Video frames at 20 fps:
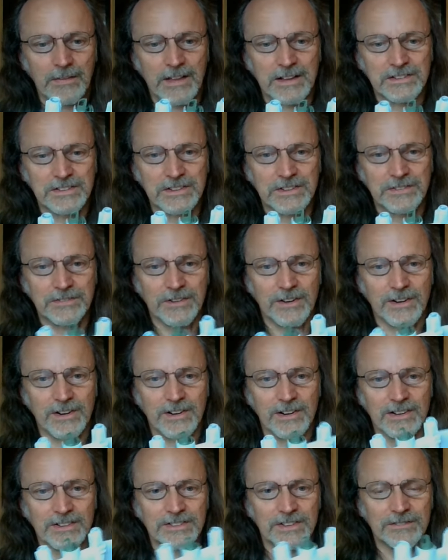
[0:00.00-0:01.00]
that's as
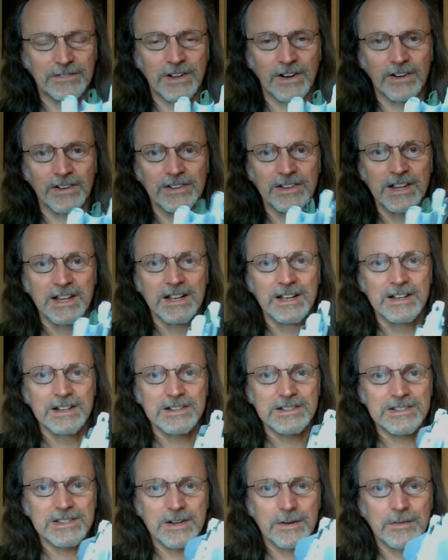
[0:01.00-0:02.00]
far as I've got
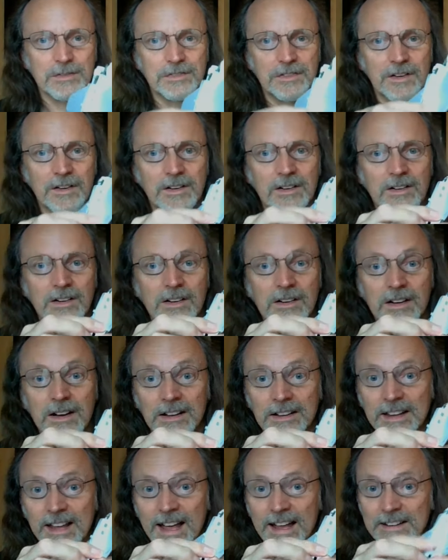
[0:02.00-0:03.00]
so far.
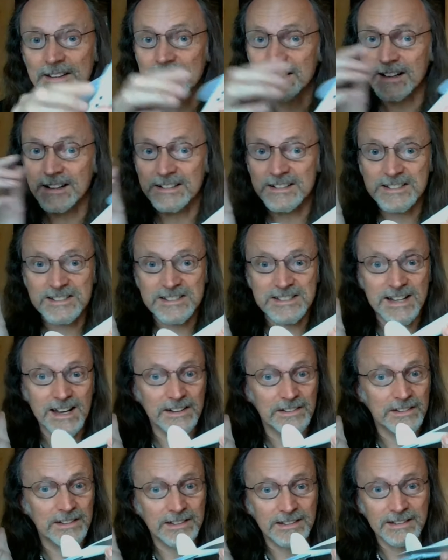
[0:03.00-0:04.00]
Again, like I
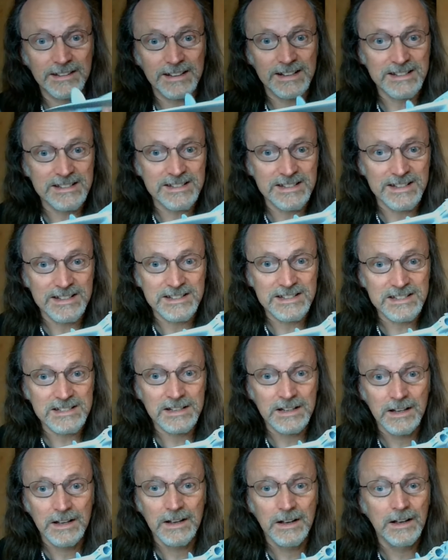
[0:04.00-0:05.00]
said, this is
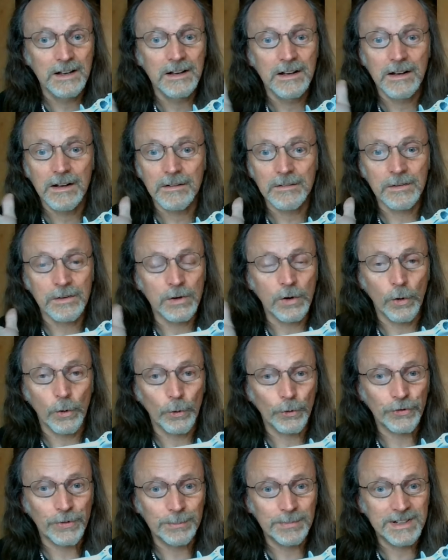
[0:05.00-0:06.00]
an
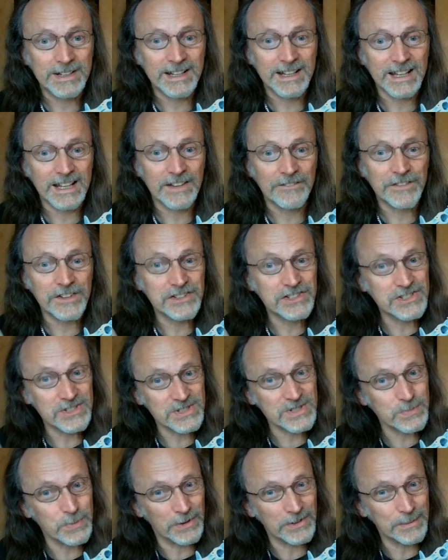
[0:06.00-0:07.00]
awesome kit. If you
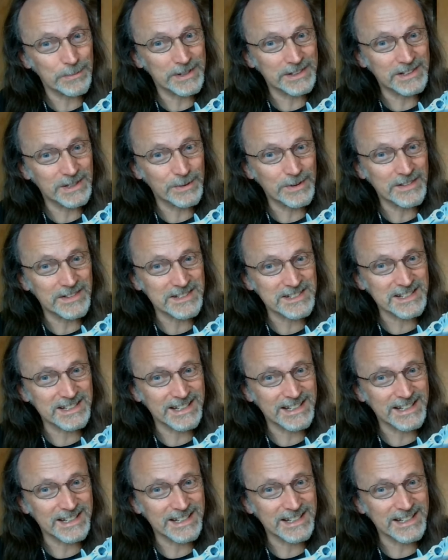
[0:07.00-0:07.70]
just want to be doing this